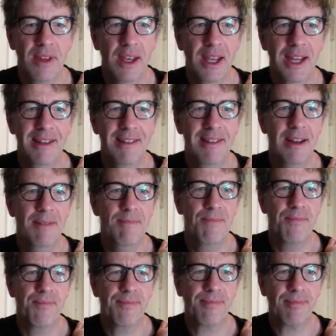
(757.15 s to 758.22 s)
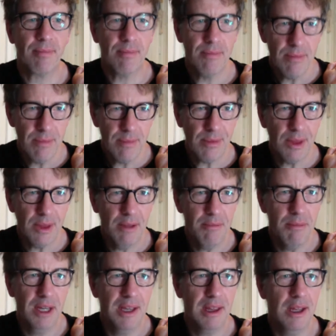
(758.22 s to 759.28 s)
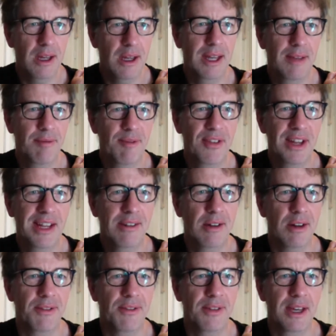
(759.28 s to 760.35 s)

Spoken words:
and my surname Flintoff